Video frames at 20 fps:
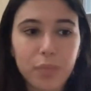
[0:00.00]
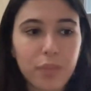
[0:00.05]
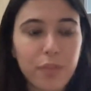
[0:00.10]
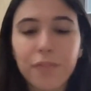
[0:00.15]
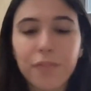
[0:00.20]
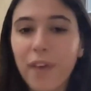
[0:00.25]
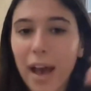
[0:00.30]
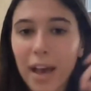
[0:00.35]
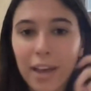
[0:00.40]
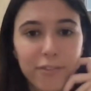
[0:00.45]

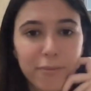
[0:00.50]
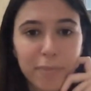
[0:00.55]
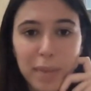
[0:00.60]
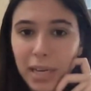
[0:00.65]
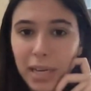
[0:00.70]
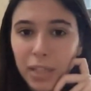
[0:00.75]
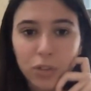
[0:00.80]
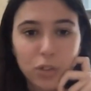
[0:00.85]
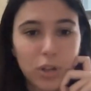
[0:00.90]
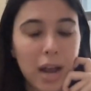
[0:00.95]

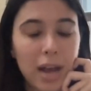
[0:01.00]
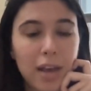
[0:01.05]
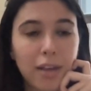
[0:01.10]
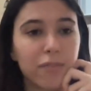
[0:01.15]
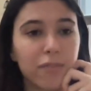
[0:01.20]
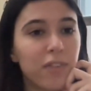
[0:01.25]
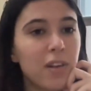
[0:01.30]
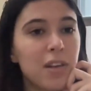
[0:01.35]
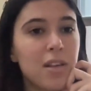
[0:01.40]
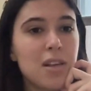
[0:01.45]
5-minute
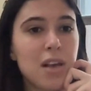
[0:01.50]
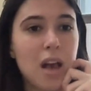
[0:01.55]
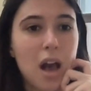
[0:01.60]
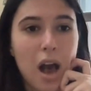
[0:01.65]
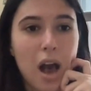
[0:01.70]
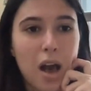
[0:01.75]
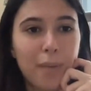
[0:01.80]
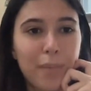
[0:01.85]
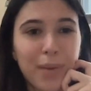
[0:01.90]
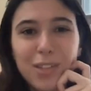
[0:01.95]
drive,
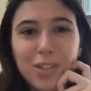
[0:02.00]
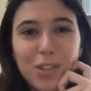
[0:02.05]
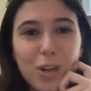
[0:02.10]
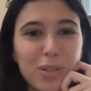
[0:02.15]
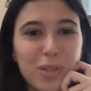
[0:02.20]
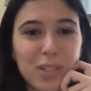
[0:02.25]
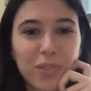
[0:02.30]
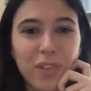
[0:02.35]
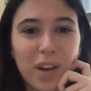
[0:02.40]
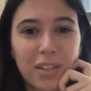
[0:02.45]
and it's
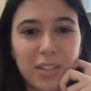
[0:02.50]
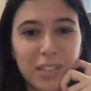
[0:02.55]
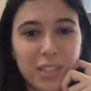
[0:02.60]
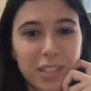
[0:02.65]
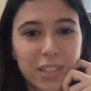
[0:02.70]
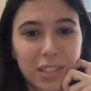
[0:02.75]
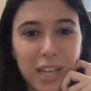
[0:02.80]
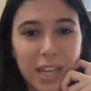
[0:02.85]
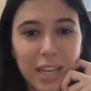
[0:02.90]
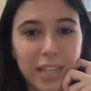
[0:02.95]
always fun
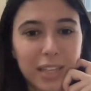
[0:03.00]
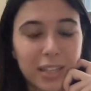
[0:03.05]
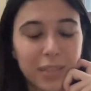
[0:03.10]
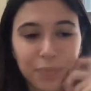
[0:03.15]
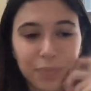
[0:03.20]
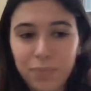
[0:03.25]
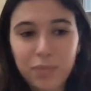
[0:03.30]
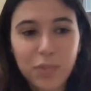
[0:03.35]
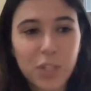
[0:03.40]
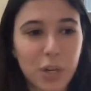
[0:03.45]
to like
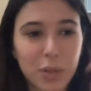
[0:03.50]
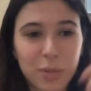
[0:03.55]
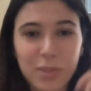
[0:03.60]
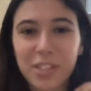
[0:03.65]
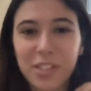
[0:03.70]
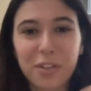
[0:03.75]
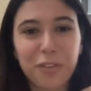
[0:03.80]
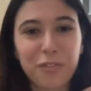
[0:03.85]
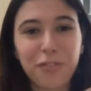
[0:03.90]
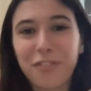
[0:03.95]

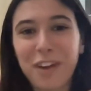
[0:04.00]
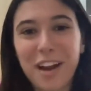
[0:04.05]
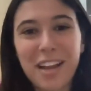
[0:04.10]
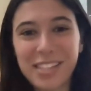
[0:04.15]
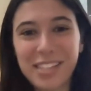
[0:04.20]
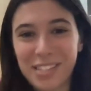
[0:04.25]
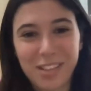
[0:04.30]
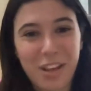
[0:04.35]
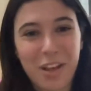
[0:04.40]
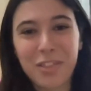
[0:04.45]
see your
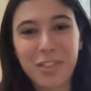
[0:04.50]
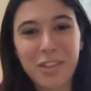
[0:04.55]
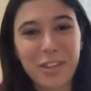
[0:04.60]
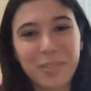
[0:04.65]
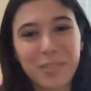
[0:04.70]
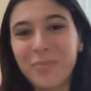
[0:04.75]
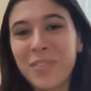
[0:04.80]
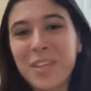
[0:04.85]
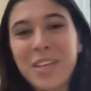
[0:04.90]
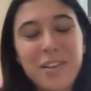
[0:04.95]
friends on
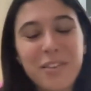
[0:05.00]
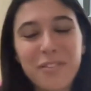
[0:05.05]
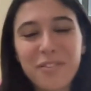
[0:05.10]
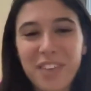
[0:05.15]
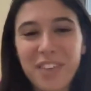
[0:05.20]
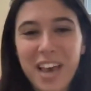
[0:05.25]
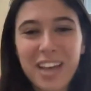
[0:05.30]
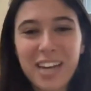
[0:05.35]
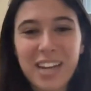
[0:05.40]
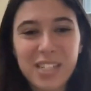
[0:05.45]
the
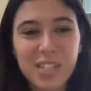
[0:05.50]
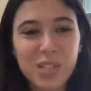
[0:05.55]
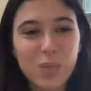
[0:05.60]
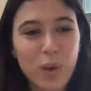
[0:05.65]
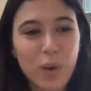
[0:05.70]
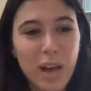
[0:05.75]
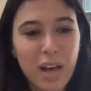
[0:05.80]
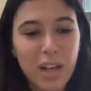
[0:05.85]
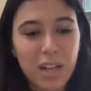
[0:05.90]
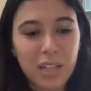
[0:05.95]
van as
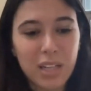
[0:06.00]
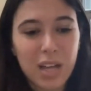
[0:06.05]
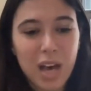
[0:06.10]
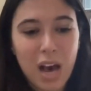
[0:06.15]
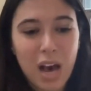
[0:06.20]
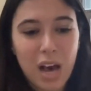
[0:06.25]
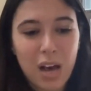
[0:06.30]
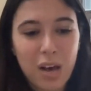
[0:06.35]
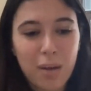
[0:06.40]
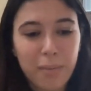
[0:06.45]
well,
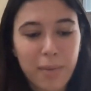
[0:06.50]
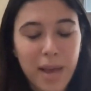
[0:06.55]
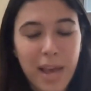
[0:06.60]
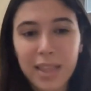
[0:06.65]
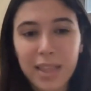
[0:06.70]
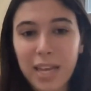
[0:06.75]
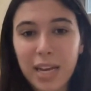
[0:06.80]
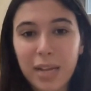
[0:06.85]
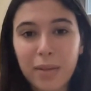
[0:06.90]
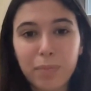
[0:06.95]

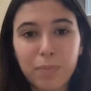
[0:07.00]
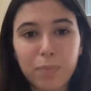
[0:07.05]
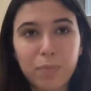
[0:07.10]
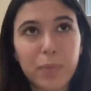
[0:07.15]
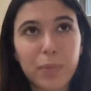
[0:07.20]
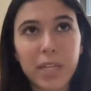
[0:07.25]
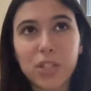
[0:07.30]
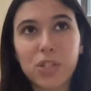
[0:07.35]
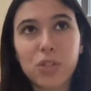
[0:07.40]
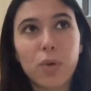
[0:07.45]
and then it
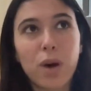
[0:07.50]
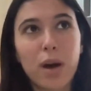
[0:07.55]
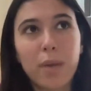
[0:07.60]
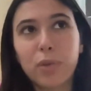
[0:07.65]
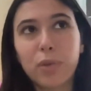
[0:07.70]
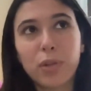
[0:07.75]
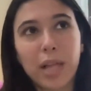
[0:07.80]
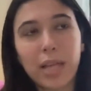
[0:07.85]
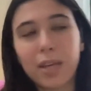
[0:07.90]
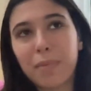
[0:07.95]
picks you up,
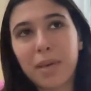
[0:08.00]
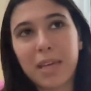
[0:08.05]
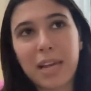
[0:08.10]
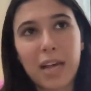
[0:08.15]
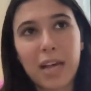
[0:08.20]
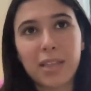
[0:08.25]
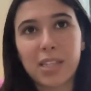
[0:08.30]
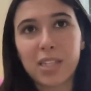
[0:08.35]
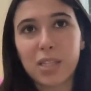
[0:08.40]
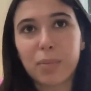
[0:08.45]
you like meet
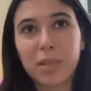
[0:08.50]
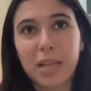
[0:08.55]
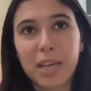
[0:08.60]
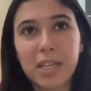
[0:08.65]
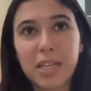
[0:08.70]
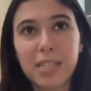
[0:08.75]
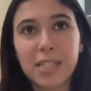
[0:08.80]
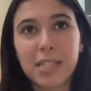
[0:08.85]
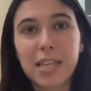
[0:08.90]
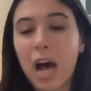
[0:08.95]
at this
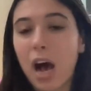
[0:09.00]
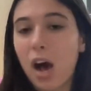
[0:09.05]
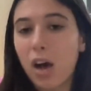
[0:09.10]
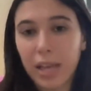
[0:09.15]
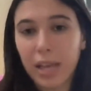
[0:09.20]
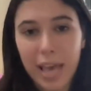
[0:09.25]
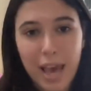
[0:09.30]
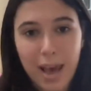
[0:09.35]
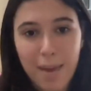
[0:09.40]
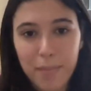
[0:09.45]
place on
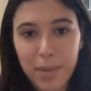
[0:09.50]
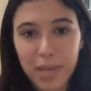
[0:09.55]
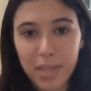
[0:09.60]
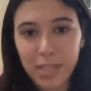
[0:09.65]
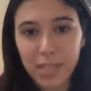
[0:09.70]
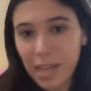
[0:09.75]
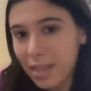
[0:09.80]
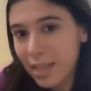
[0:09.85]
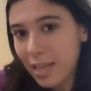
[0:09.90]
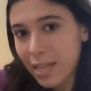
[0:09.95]

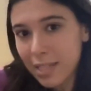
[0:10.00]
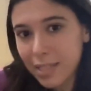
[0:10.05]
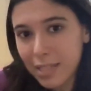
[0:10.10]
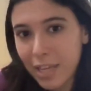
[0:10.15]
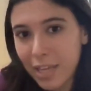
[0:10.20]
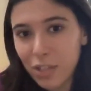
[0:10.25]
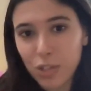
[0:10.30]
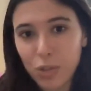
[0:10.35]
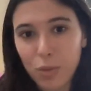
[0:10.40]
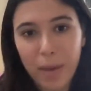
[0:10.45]
campus and then it
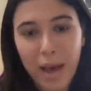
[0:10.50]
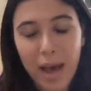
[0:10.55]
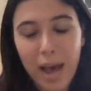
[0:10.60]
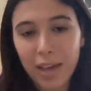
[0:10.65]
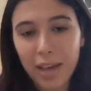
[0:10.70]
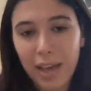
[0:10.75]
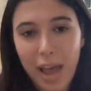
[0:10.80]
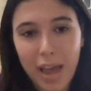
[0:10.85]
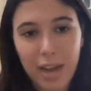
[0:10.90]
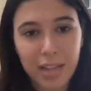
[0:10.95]
takes you
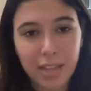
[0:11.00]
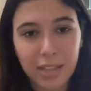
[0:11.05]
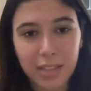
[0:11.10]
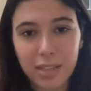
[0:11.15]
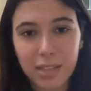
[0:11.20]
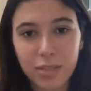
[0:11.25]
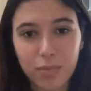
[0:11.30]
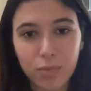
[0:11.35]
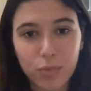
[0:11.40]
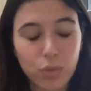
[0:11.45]
back and
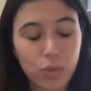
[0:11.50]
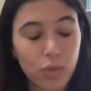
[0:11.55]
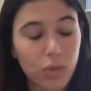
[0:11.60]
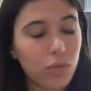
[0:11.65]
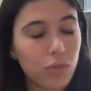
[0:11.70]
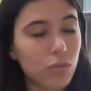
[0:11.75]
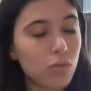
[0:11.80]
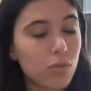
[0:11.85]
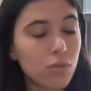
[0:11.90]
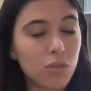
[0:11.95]
it's
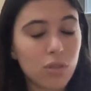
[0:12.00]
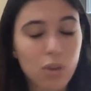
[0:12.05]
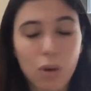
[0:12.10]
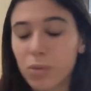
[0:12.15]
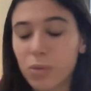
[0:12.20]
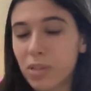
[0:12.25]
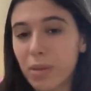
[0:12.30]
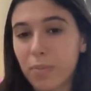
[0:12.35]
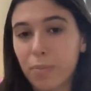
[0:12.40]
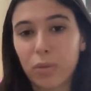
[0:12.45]
so
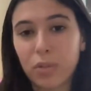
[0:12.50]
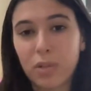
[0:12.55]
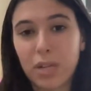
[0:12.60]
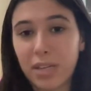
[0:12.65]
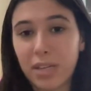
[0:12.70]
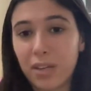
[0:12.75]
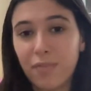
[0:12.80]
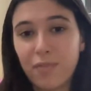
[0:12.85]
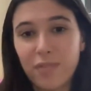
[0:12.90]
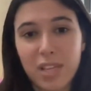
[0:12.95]
simple
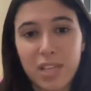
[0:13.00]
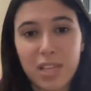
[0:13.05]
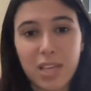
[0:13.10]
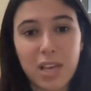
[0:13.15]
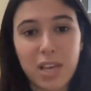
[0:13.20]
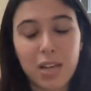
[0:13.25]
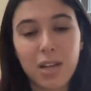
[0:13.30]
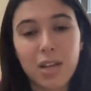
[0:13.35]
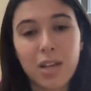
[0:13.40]
and convenient.